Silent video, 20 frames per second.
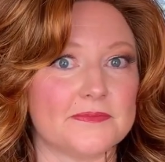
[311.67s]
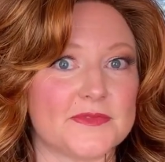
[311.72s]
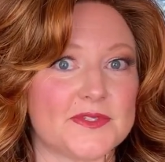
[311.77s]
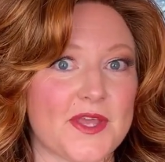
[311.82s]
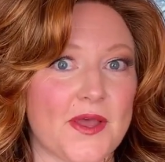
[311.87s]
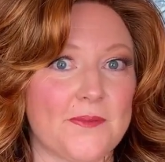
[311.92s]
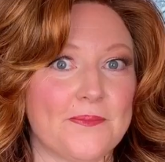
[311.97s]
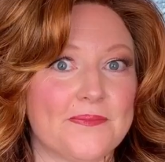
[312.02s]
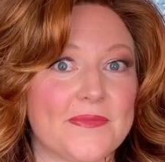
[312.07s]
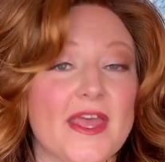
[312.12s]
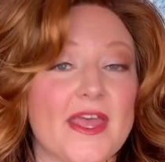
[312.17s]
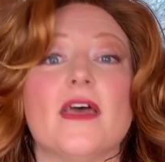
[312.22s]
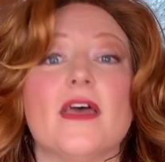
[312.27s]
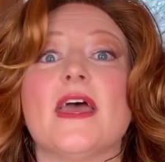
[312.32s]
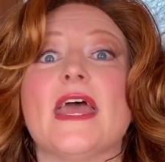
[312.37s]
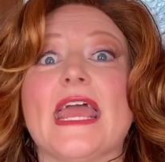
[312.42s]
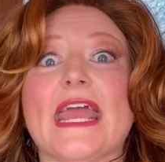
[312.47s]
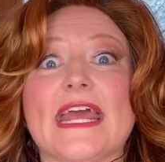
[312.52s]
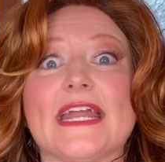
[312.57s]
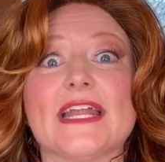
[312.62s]
So,
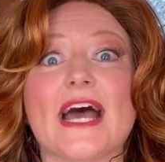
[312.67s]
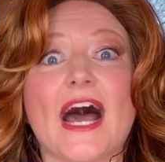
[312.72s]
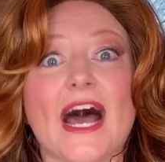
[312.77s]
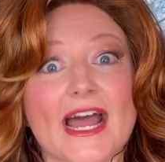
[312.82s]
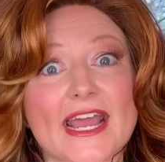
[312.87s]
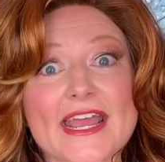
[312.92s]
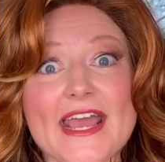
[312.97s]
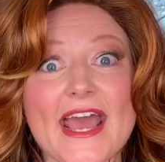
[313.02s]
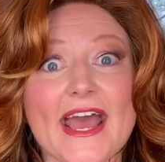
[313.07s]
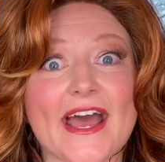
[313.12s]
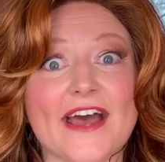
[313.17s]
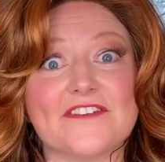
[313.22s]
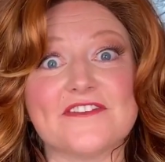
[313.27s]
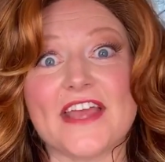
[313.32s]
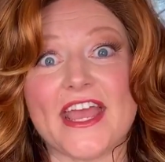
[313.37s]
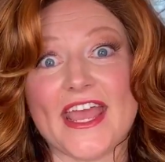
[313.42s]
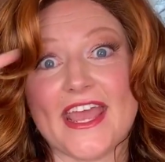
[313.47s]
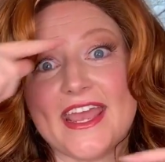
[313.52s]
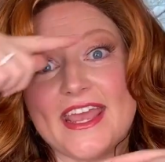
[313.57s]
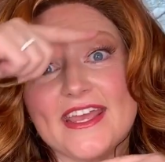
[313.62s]
and I have
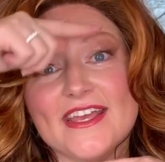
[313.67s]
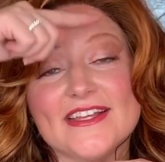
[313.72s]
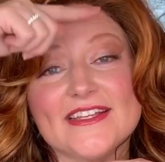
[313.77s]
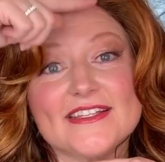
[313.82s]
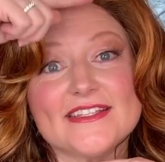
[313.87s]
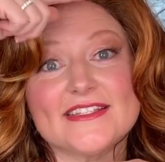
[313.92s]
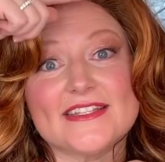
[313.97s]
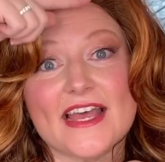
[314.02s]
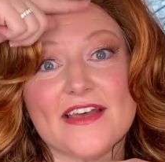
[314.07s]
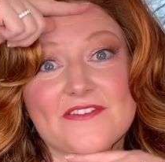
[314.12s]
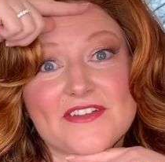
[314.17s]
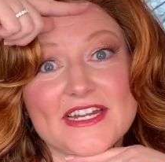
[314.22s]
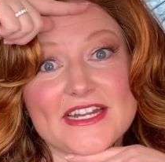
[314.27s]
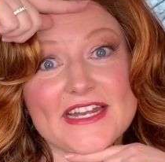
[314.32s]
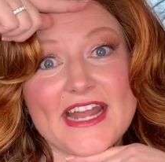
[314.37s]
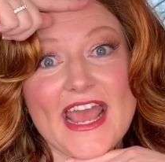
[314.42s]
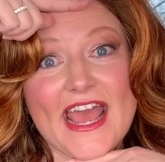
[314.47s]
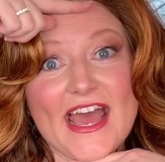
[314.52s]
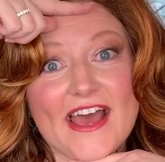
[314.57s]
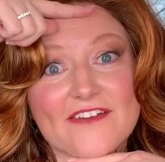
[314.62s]
a
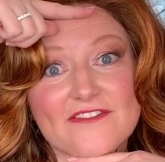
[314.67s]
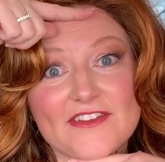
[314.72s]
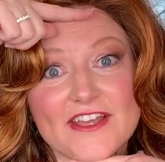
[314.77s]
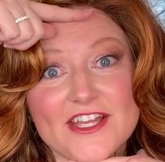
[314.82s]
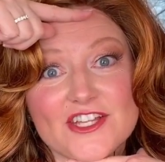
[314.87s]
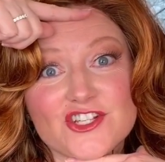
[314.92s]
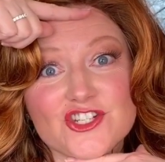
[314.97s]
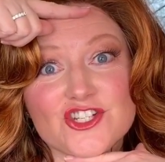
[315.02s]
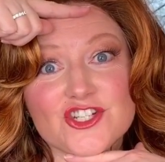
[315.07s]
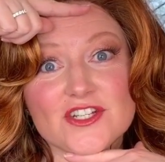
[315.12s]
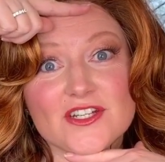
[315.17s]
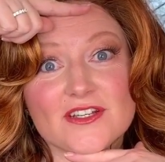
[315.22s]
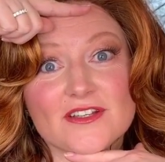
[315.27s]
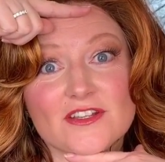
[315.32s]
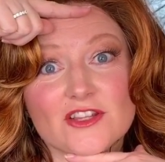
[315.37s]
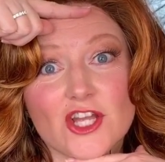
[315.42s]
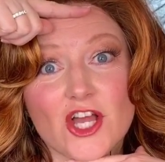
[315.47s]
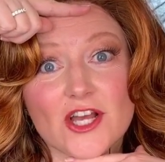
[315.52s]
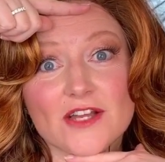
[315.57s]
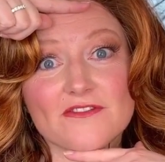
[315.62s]
7.5 inch
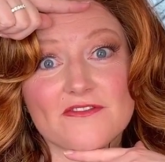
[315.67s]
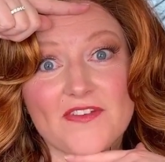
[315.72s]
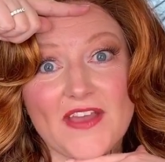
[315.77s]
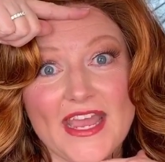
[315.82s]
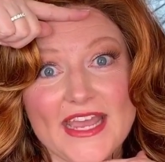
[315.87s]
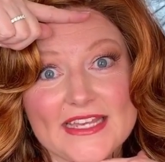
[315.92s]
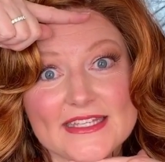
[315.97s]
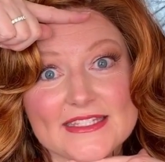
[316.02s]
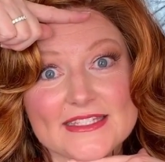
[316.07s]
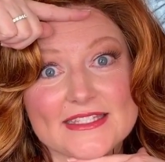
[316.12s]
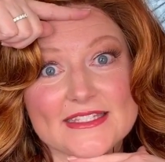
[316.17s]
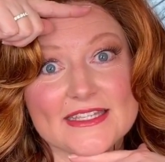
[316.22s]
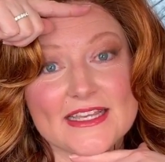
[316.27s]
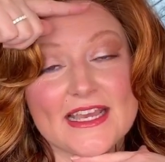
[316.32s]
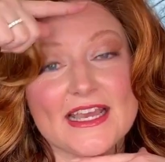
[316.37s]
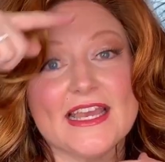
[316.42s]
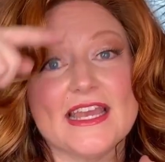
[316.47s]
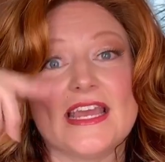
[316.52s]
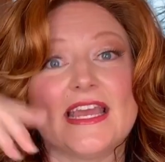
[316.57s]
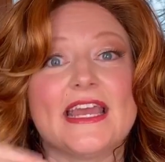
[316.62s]
long face
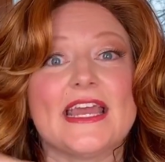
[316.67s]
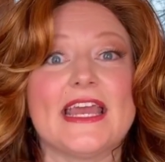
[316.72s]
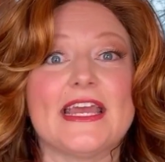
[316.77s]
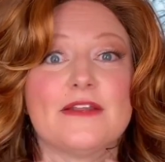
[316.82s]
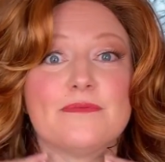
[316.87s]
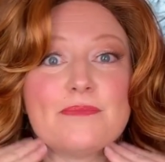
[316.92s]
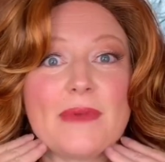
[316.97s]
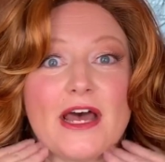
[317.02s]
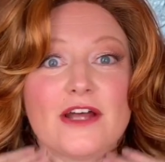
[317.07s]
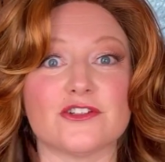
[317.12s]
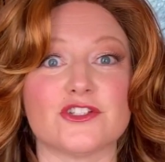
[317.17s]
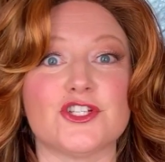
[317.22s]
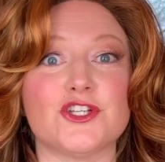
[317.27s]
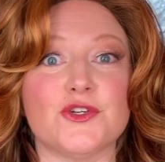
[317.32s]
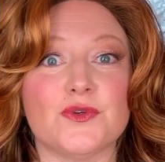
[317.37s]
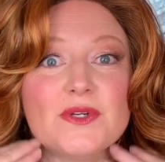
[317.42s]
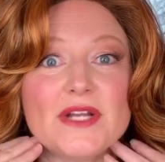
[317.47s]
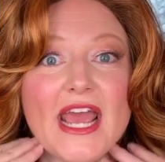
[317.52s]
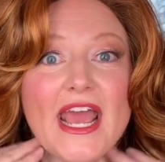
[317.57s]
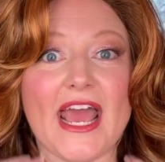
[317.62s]
and about
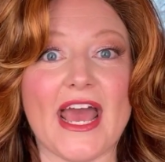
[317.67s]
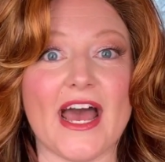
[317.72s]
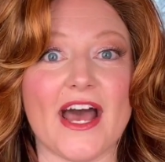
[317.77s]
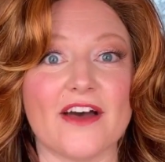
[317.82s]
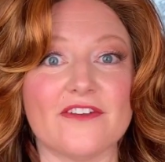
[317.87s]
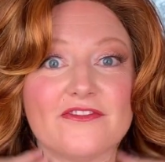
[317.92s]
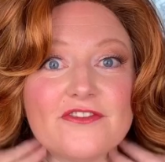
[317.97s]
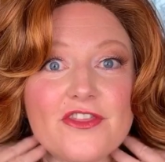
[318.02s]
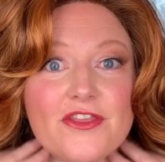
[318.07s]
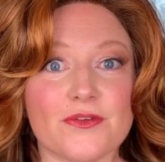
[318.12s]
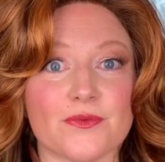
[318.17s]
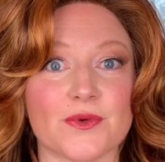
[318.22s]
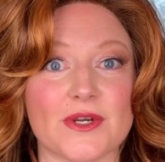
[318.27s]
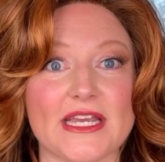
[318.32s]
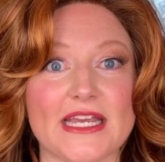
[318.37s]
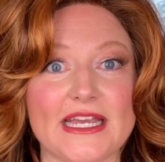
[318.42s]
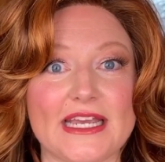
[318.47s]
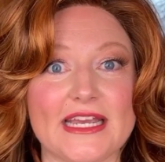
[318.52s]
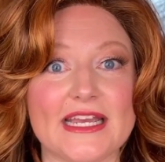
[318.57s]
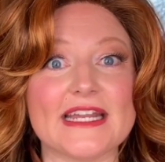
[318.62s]
2.5,
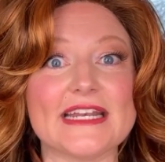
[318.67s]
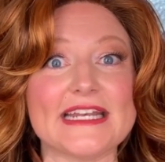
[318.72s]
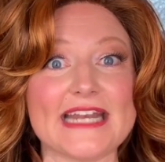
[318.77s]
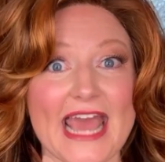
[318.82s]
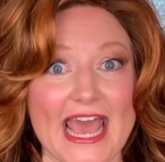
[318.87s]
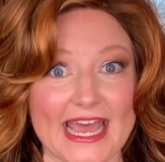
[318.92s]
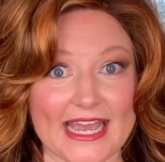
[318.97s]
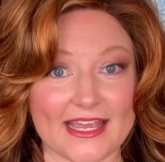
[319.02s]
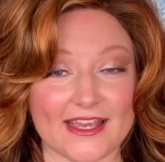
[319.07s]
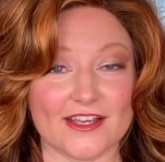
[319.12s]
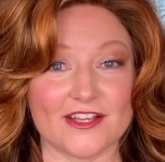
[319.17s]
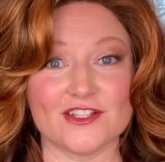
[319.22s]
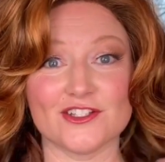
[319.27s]
3 neck.